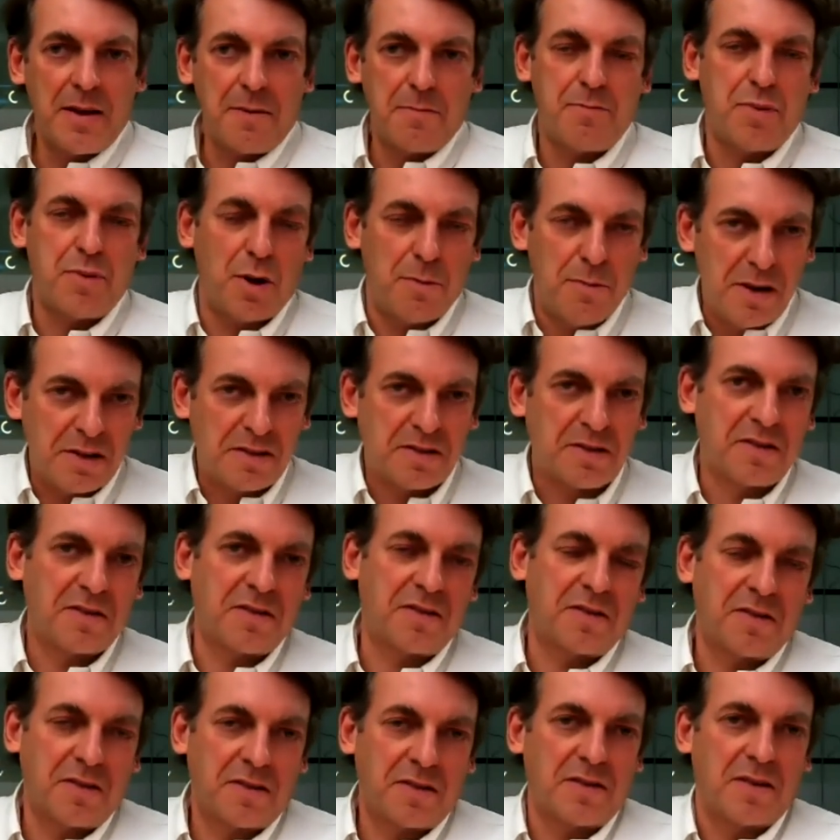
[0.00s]

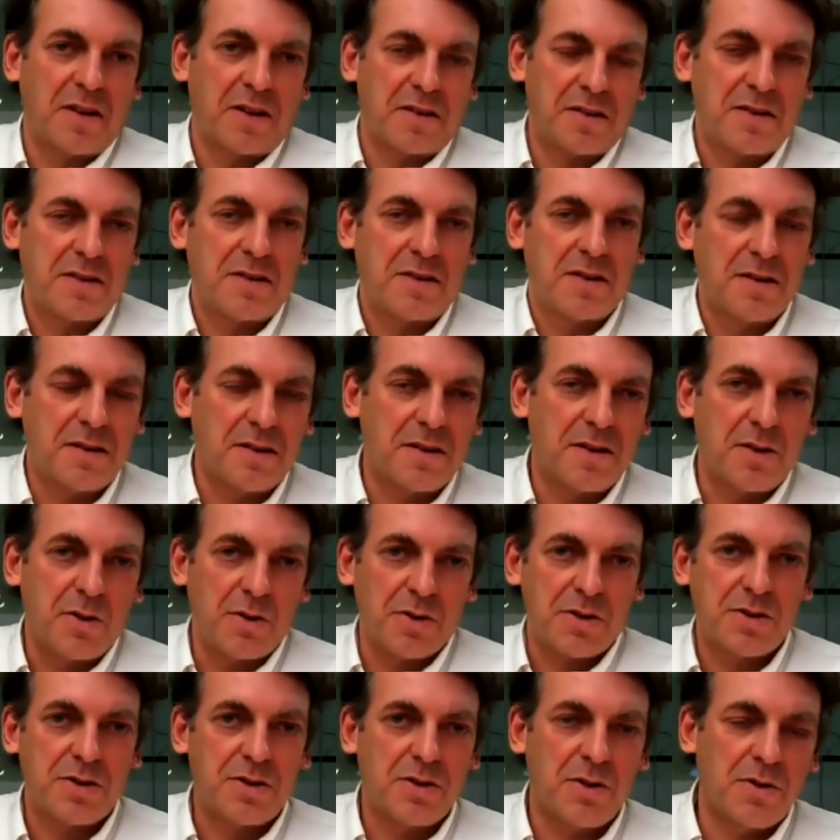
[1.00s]
permits that
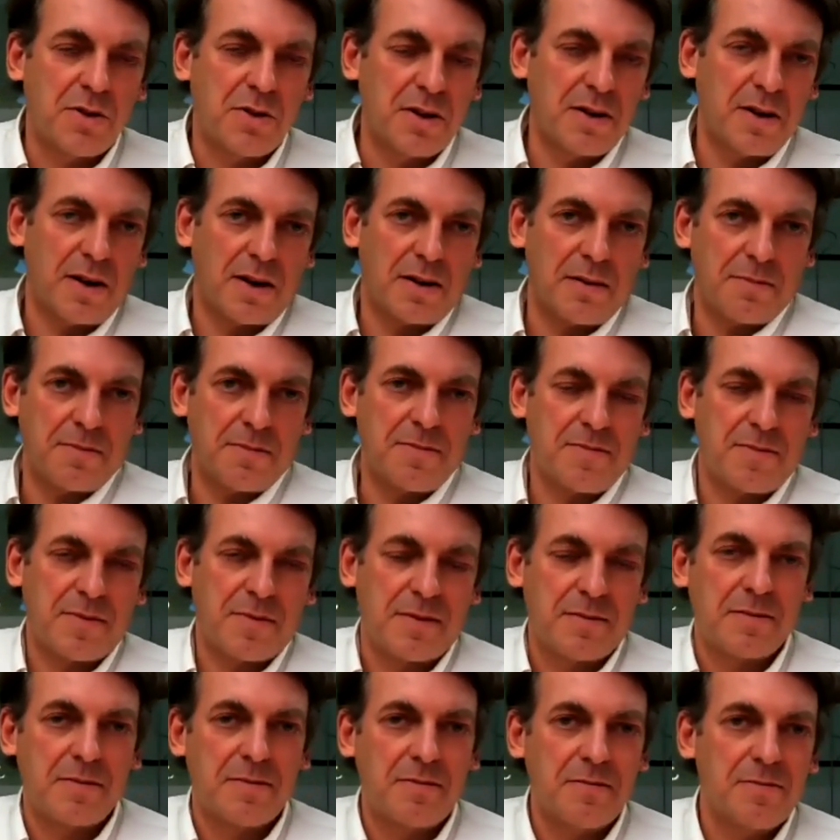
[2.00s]
your token are
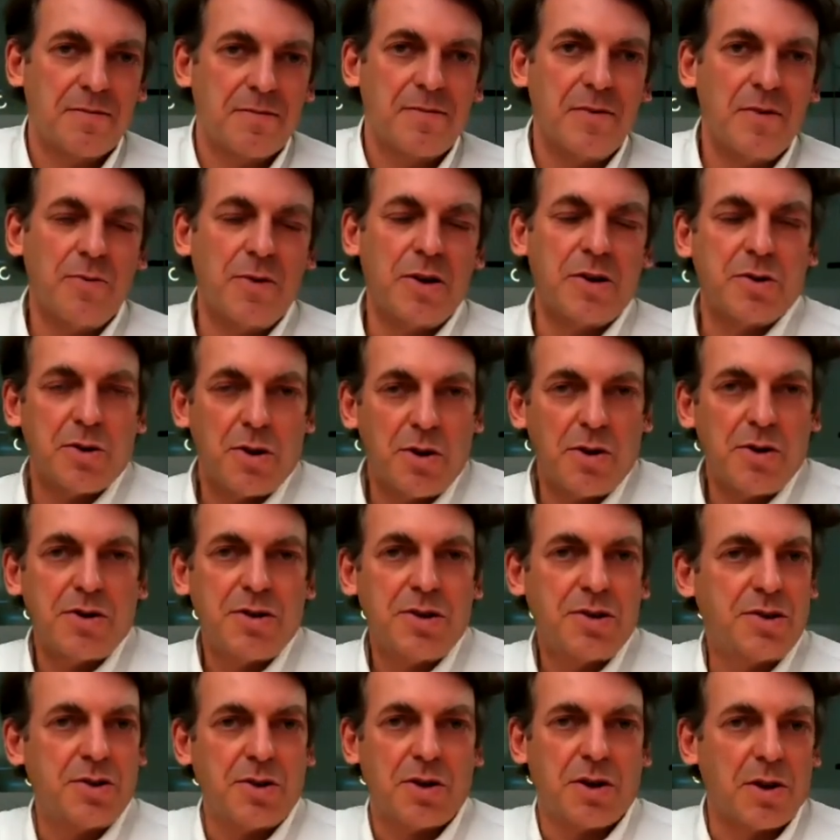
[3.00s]
returned
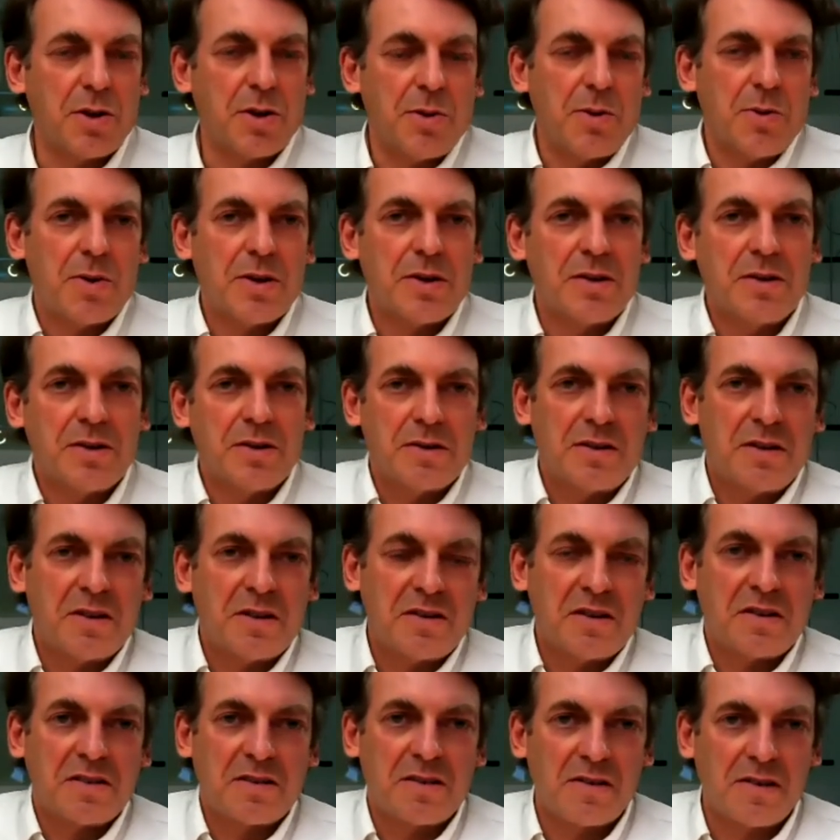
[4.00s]
to you, this
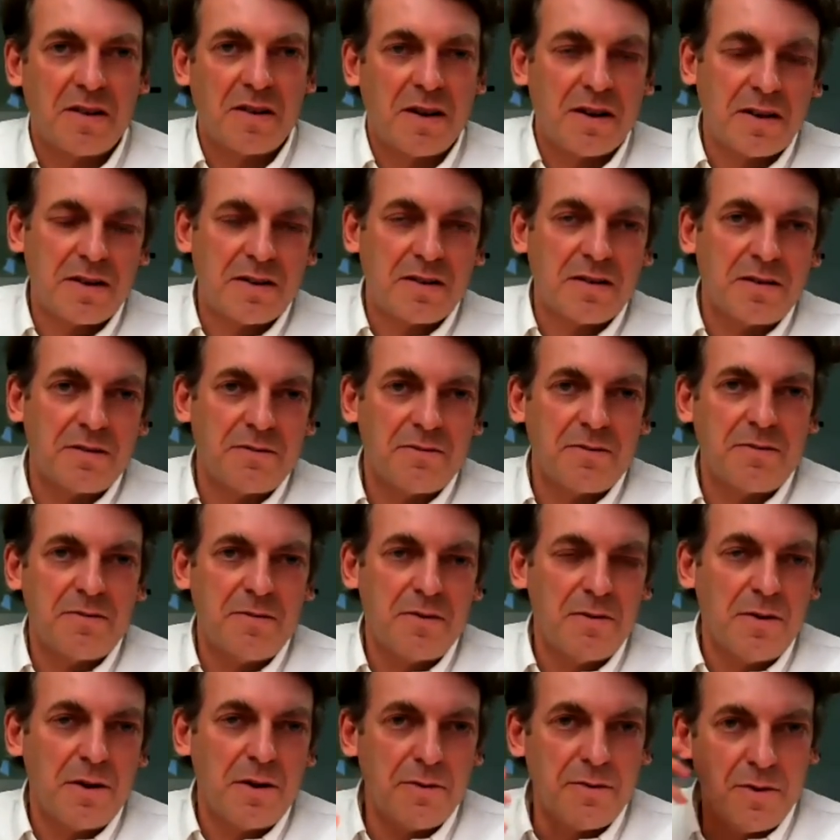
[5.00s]
is like
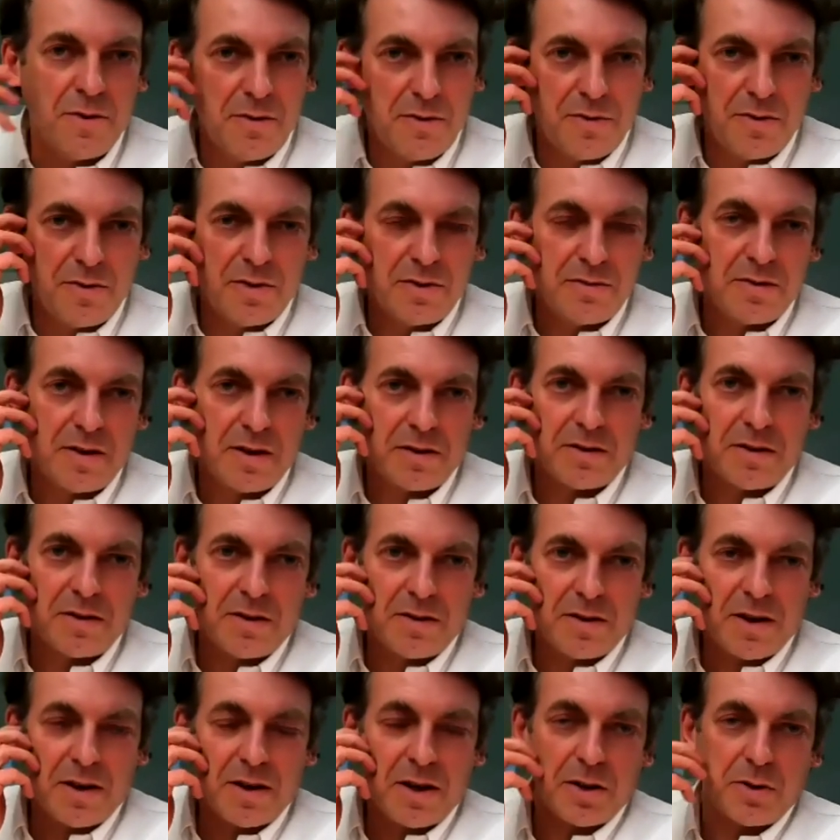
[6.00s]

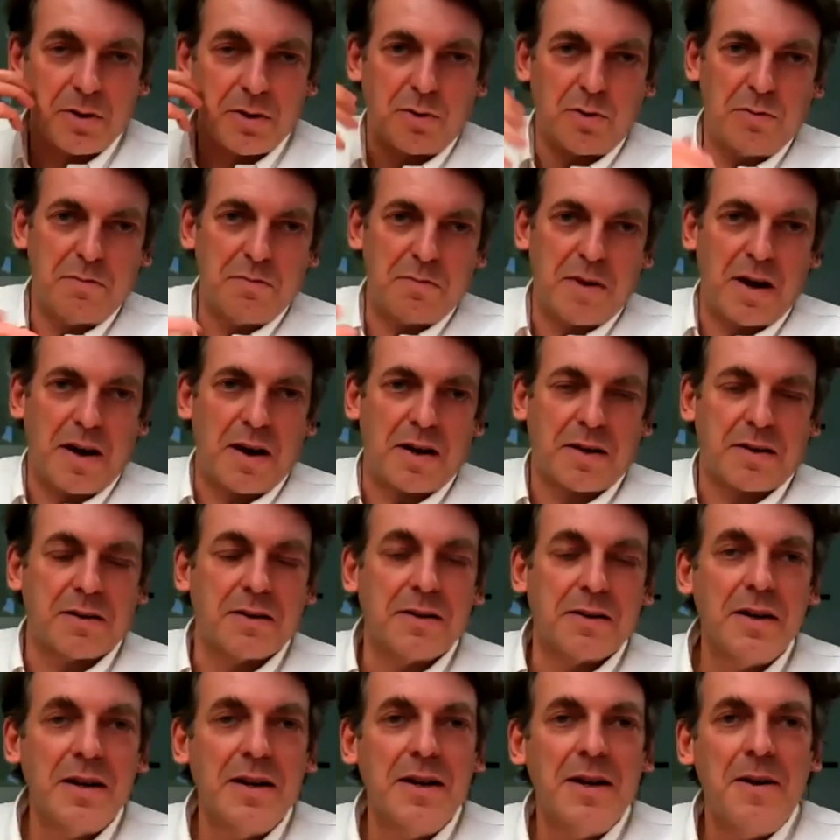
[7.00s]
a open
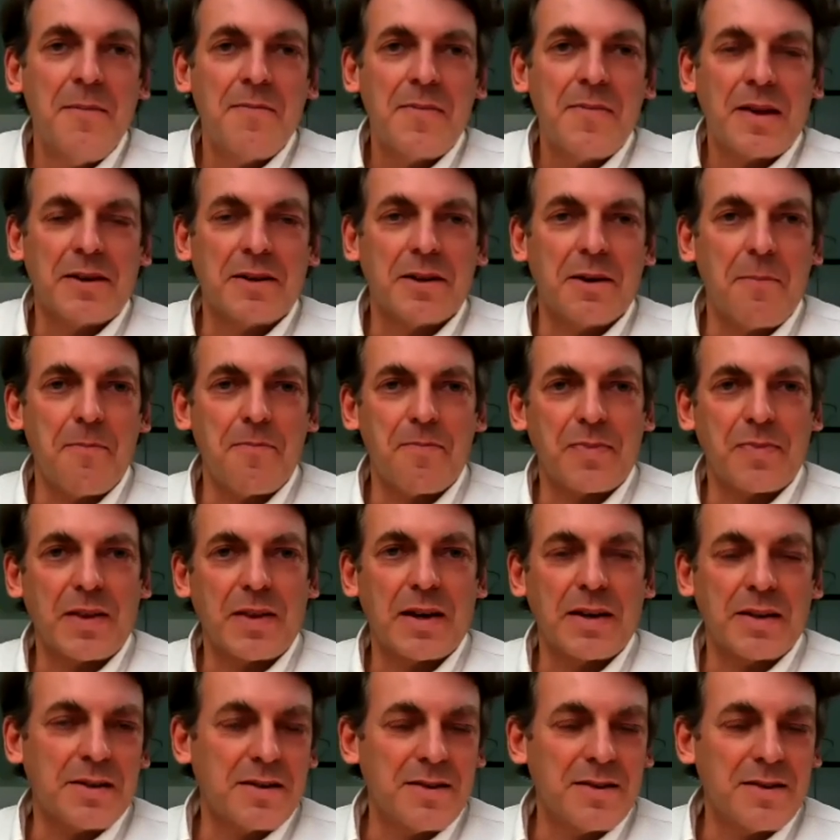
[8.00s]
market, and